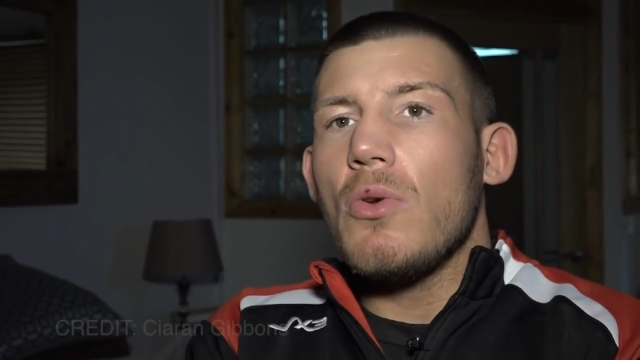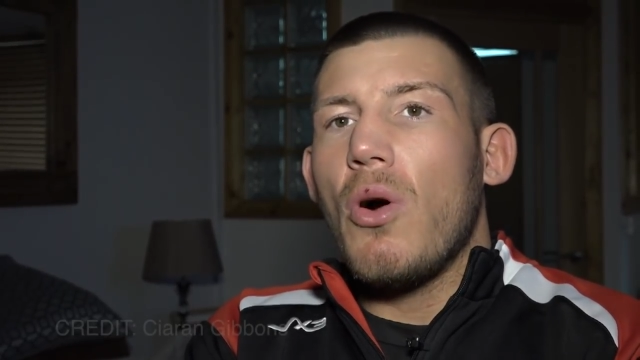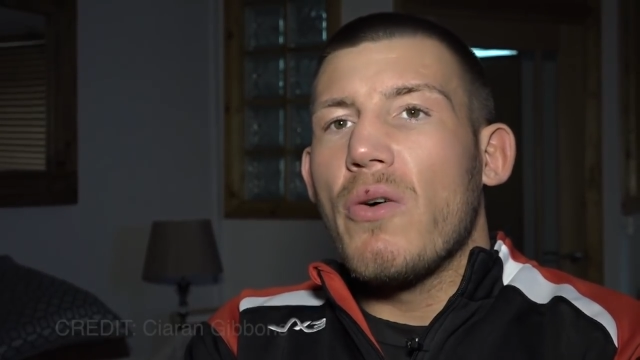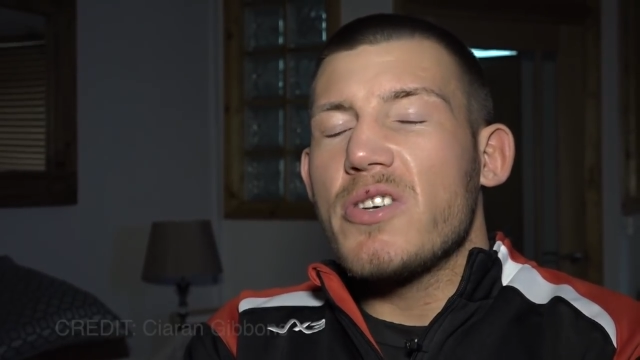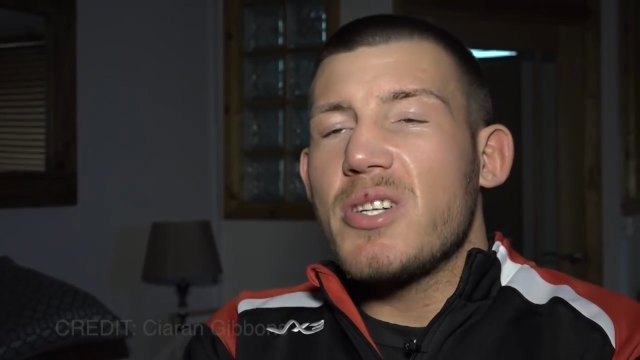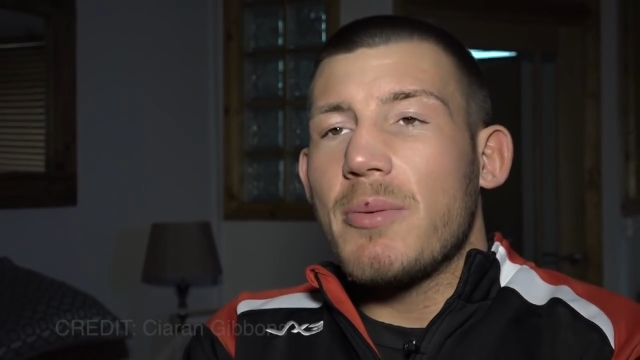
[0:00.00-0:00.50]

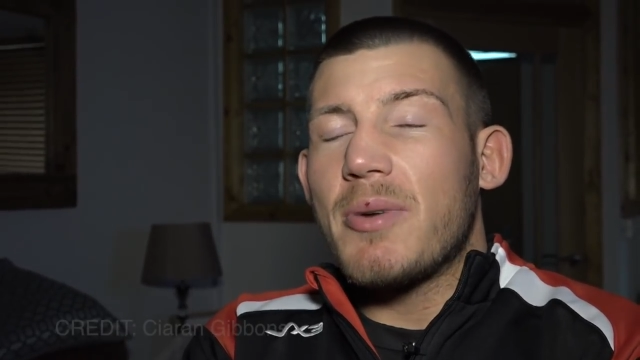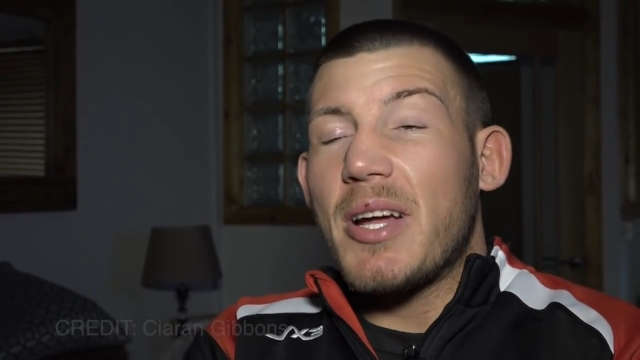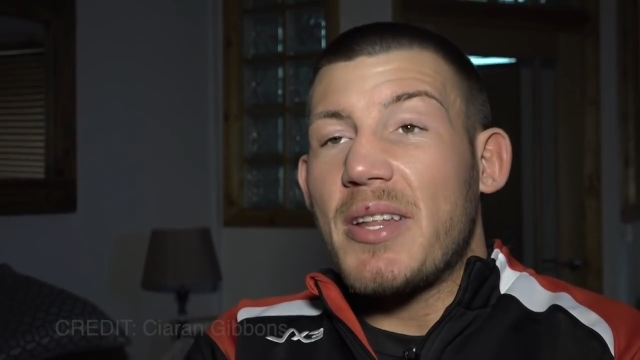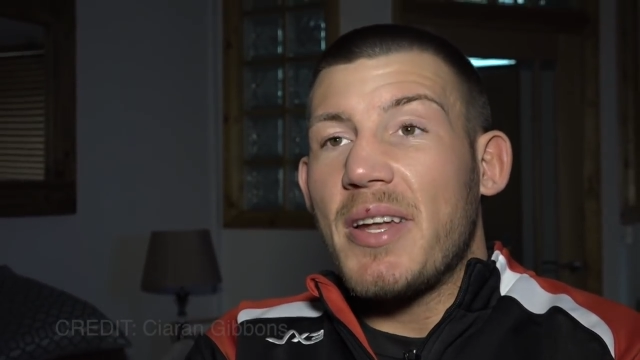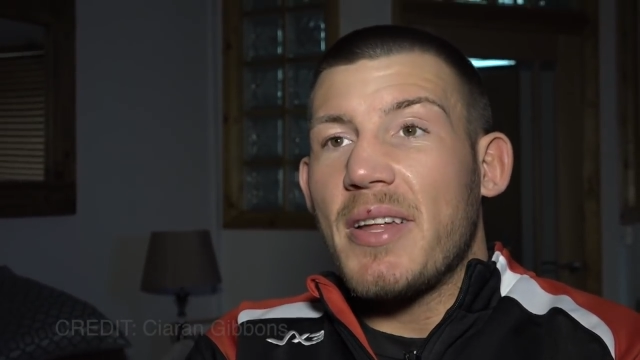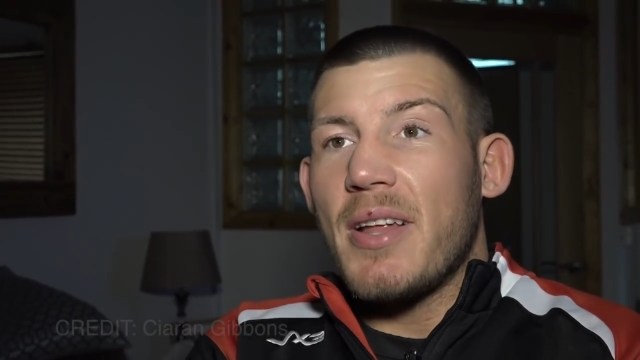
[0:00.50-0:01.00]
Obviously, I'm
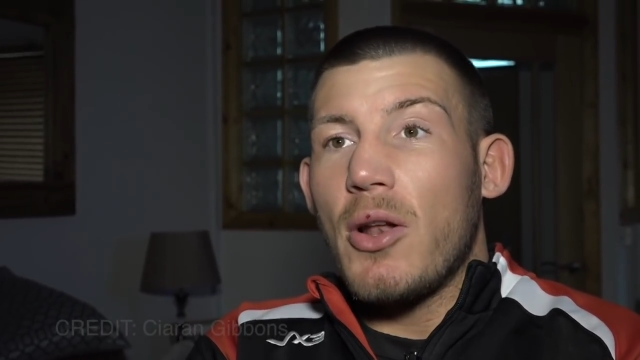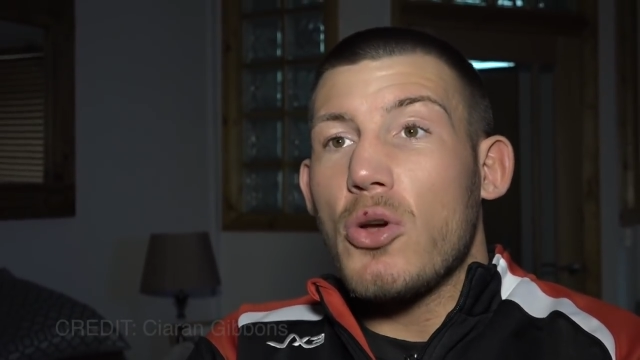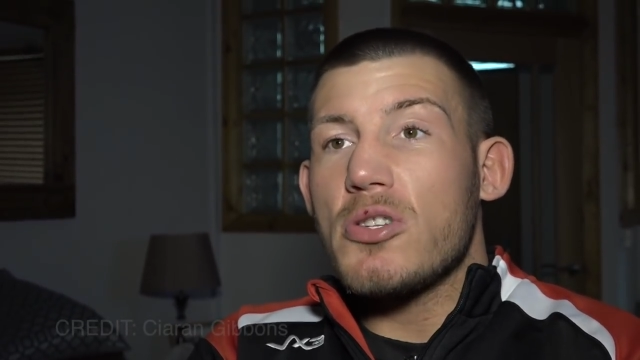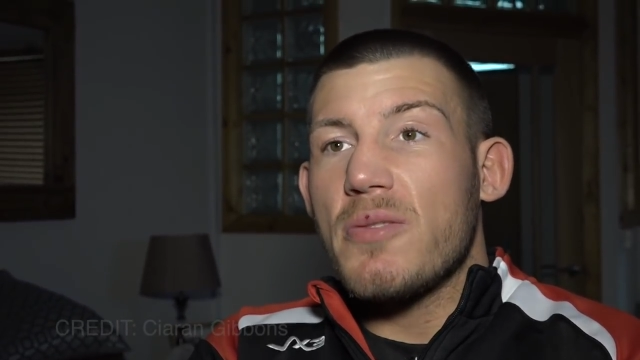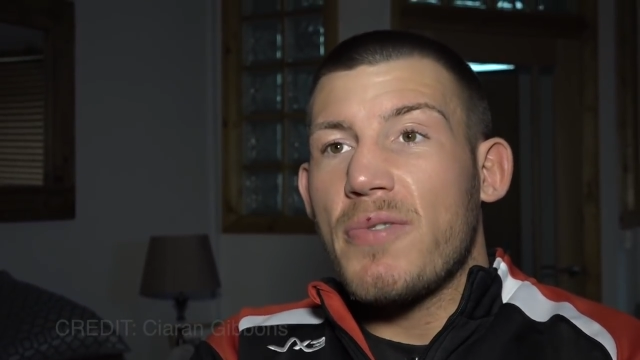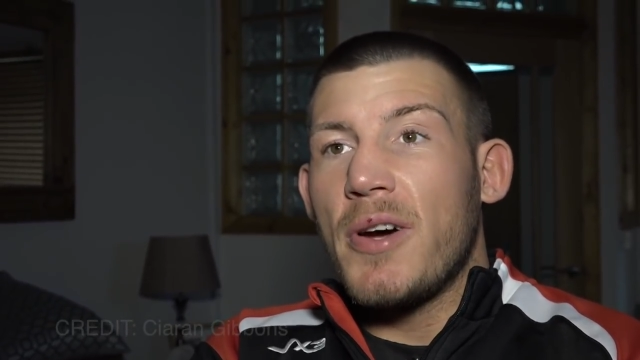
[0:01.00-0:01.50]
gutted that I
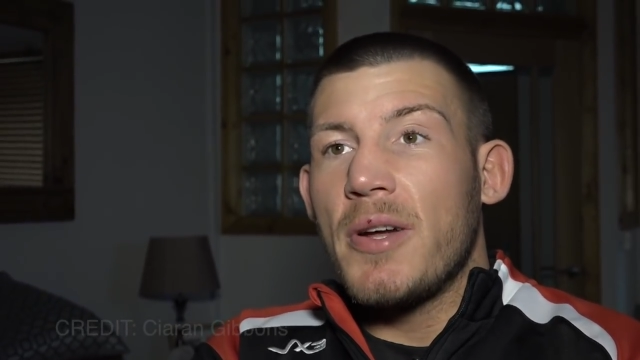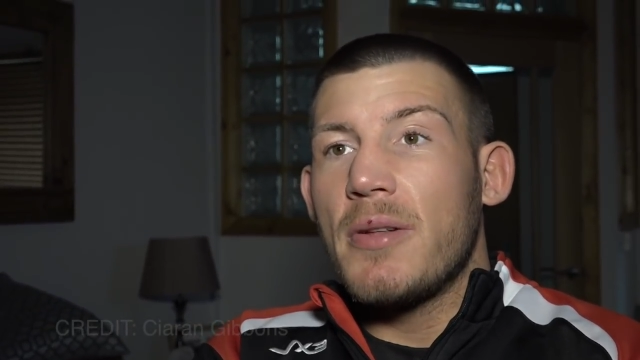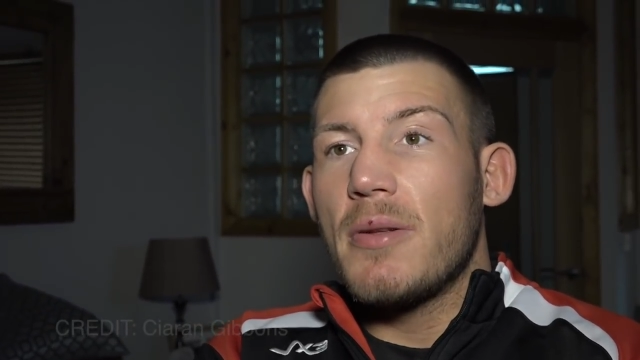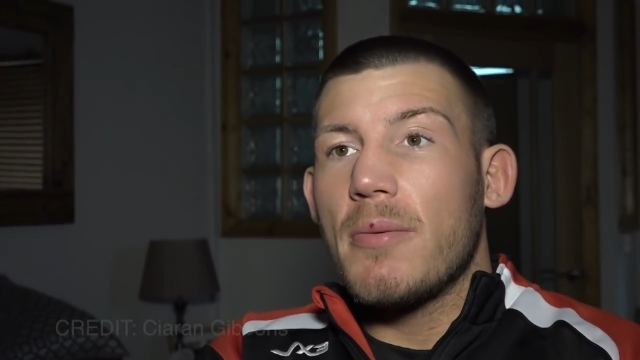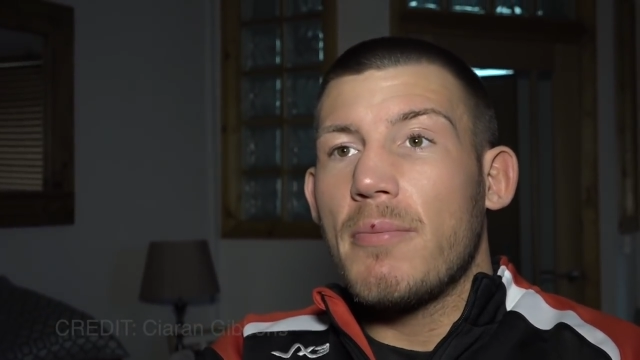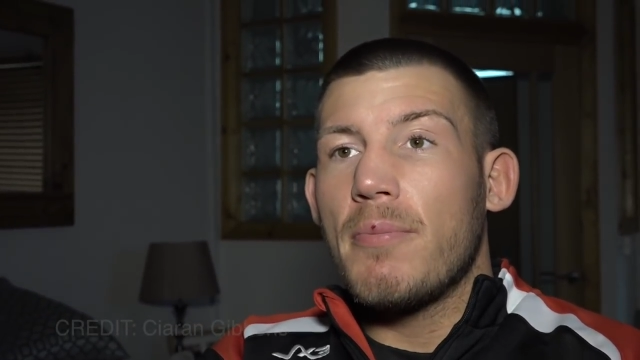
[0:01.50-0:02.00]
lost the fight,